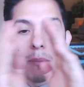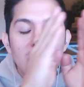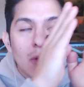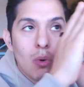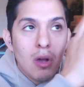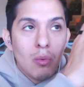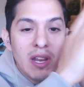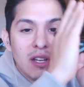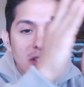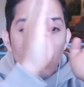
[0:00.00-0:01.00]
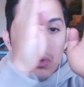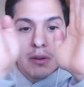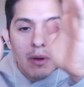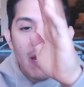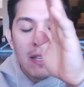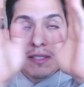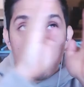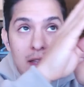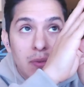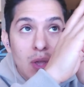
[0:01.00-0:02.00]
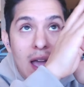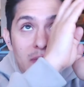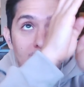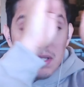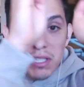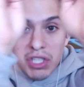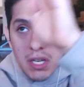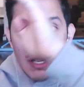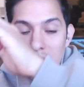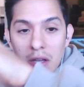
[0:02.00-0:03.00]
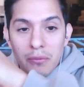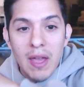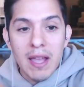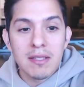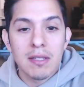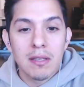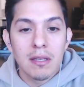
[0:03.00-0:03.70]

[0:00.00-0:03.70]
be the wrong way to do it, right? If you have the glitching effect.